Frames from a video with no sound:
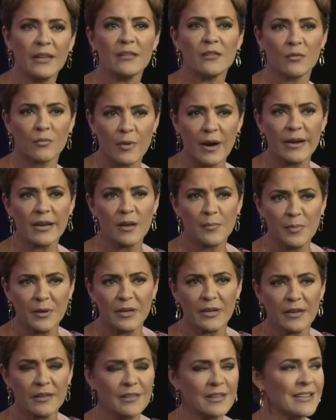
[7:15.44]
the right
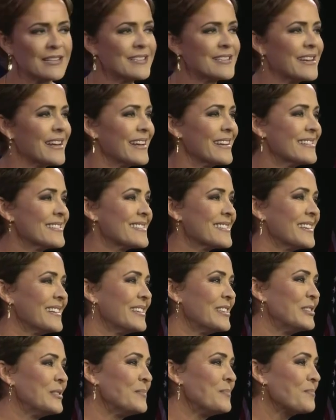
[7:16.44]
opinion these days,
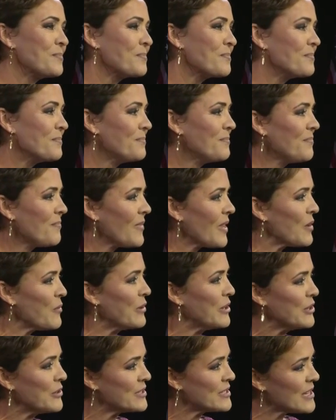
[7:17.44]
when
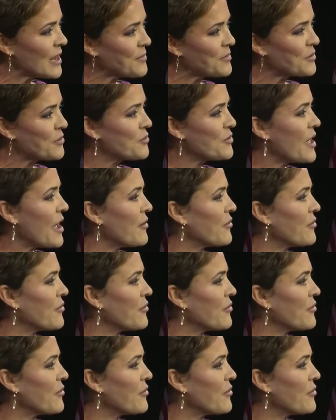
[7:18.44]
you step through that